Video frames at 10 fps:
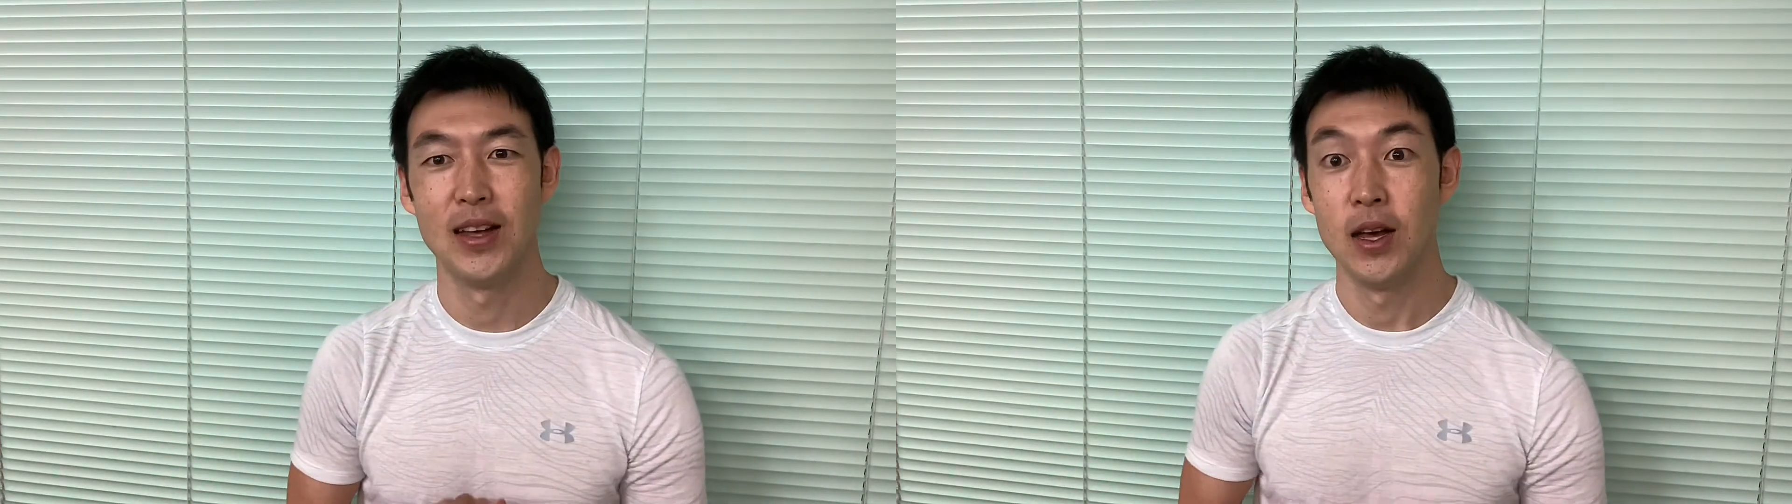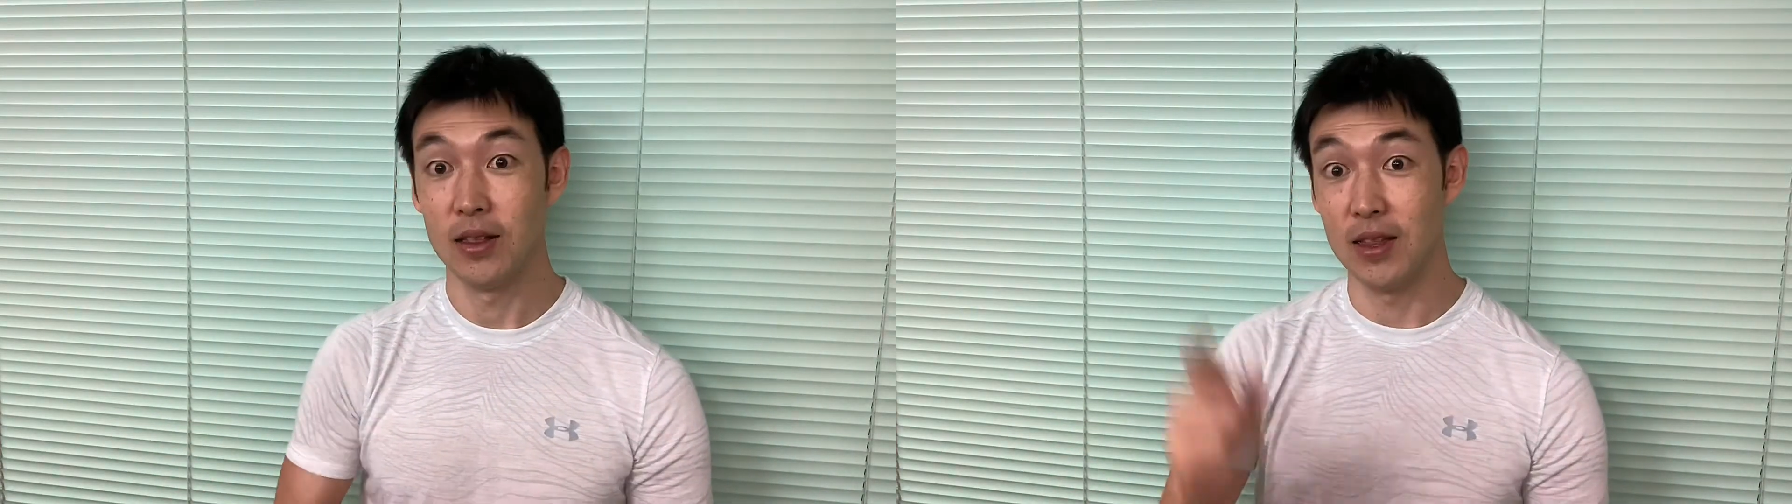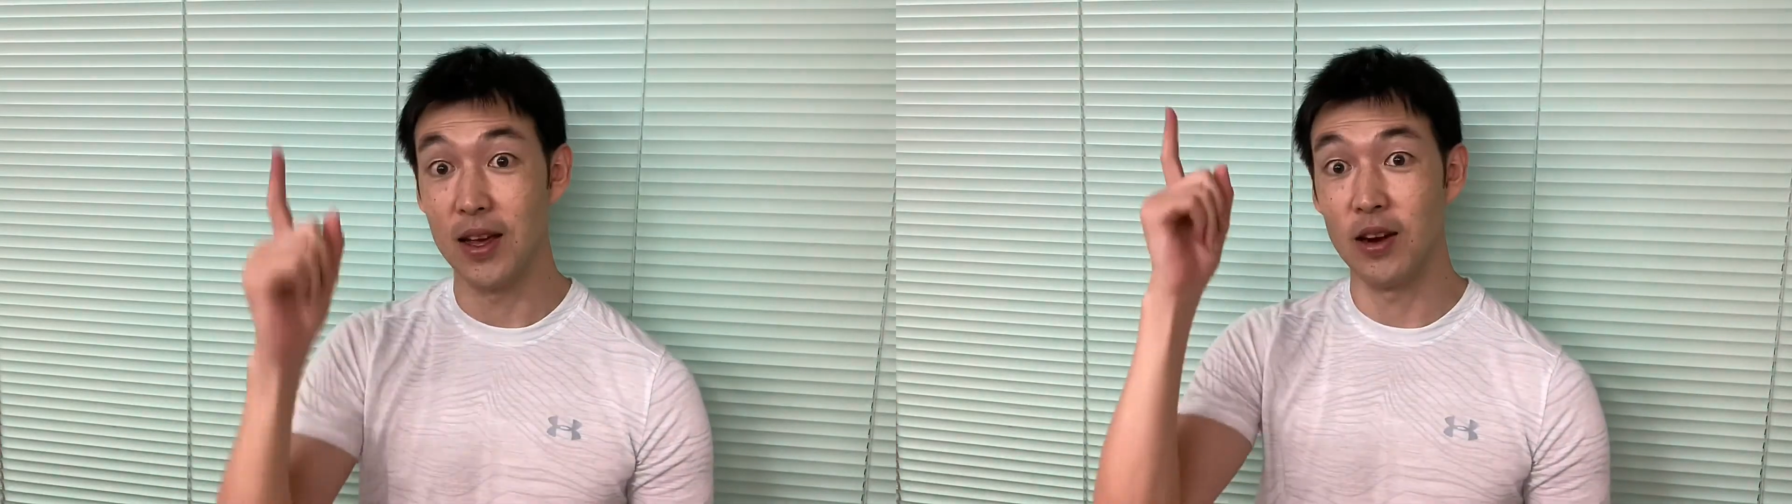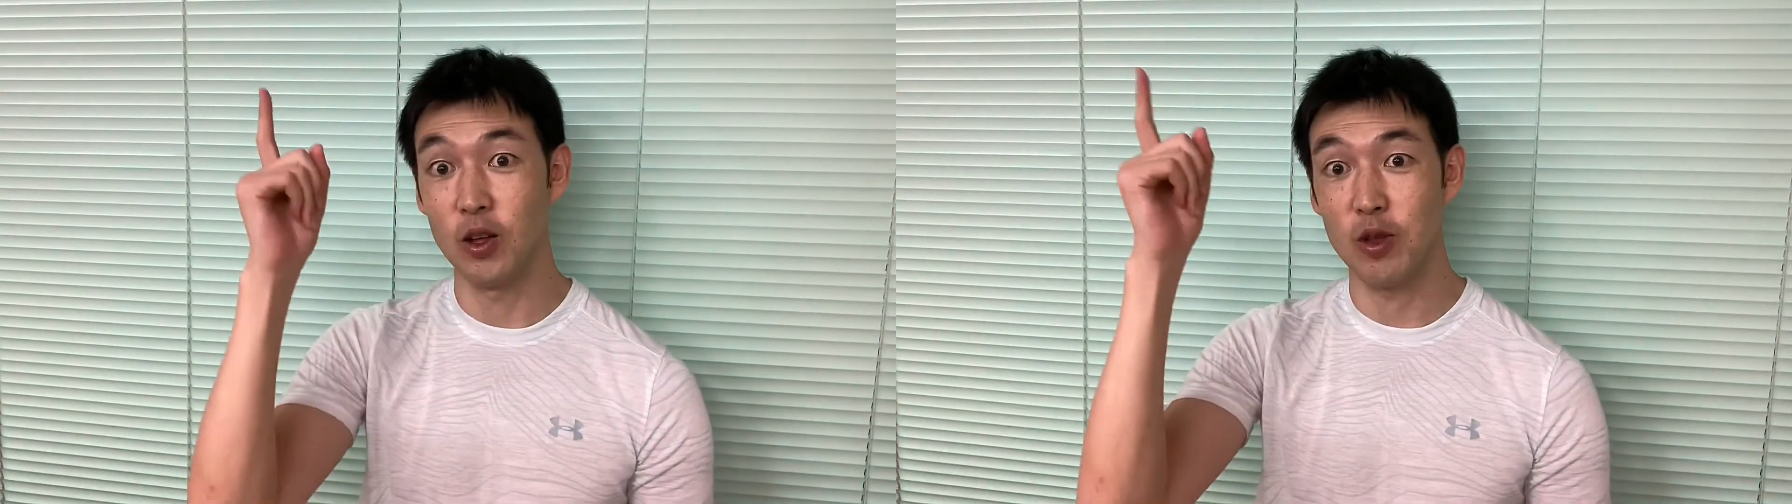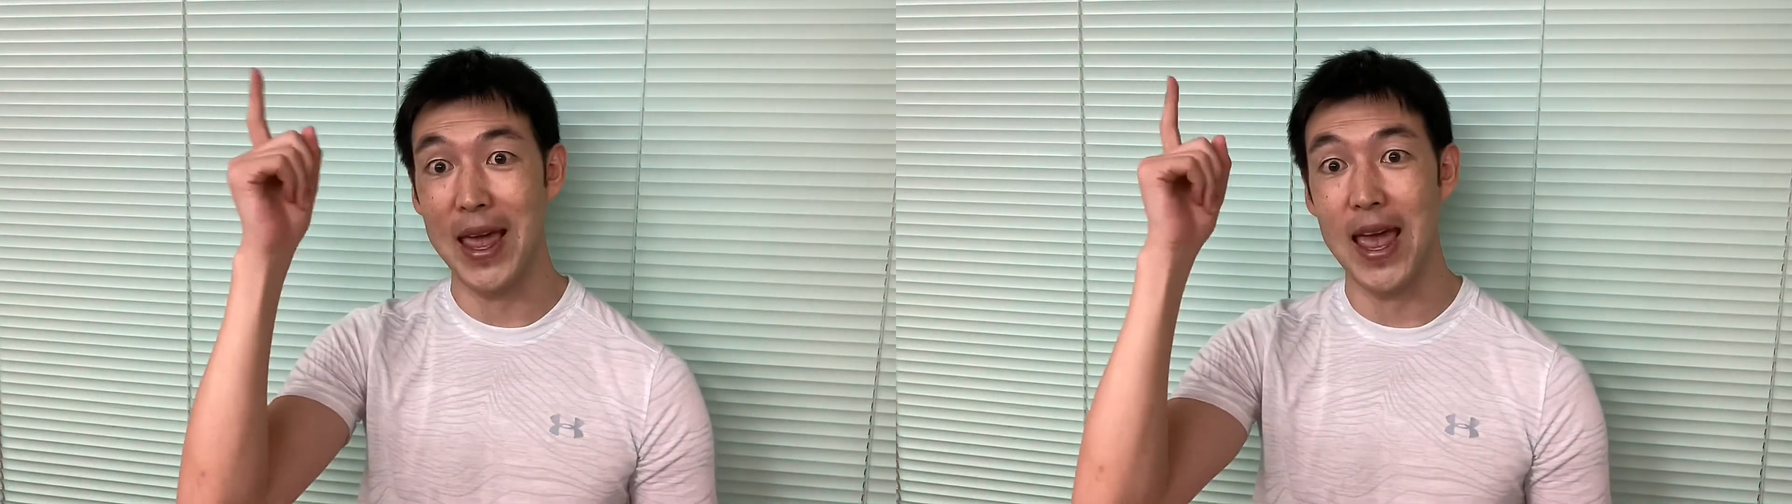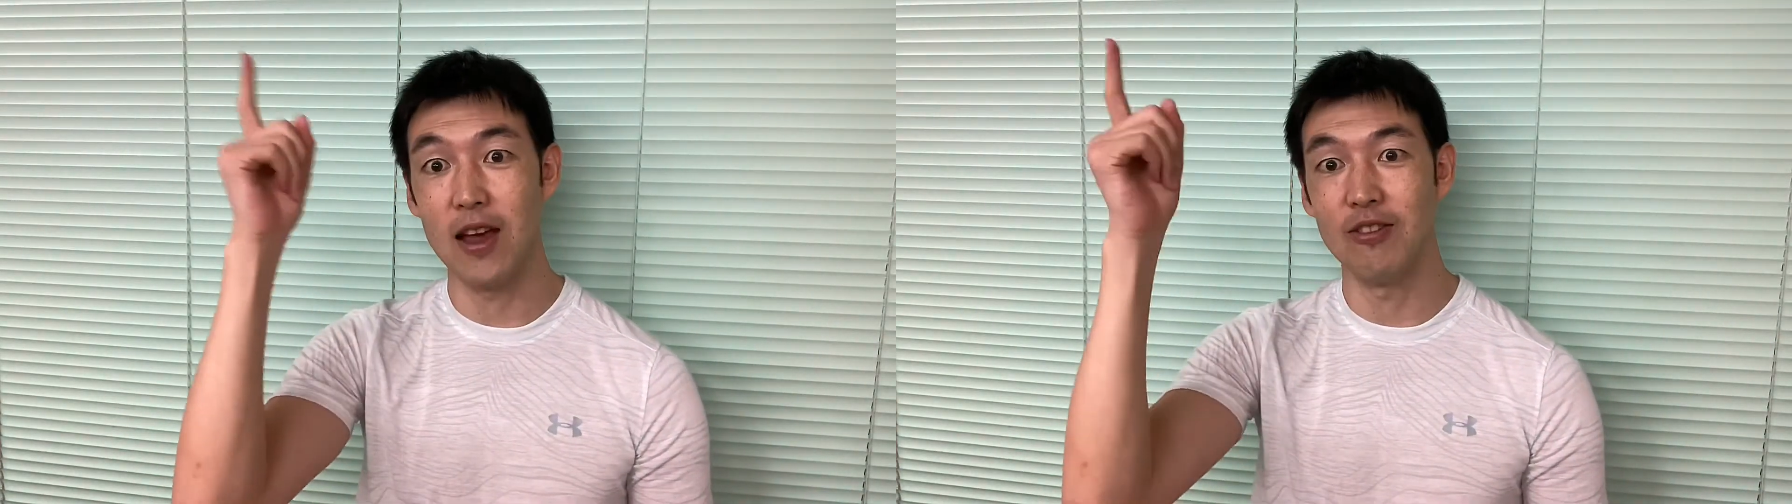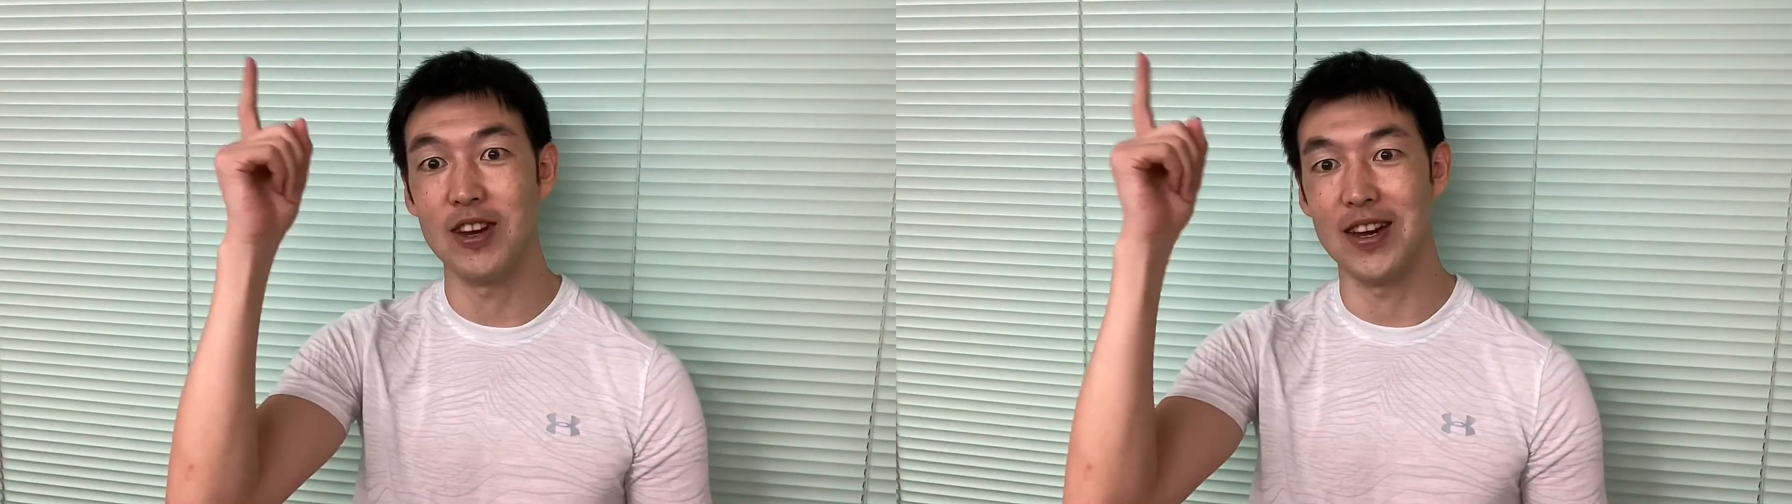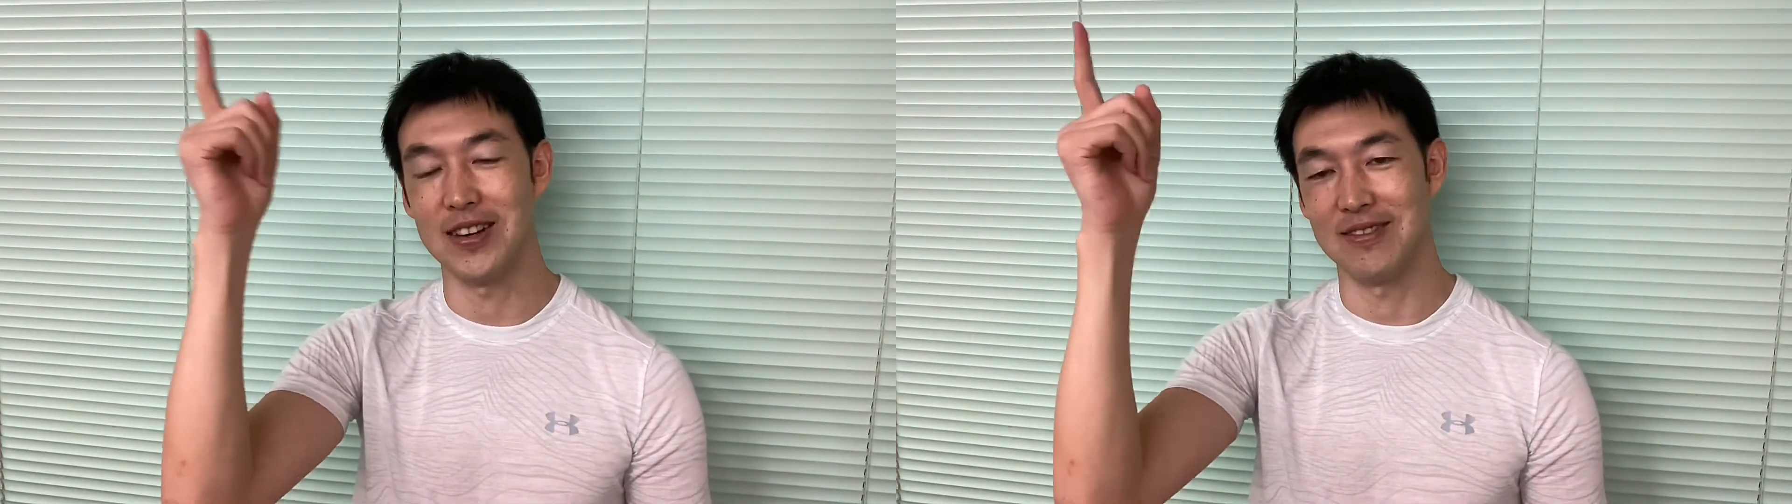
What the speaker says: They are not alien.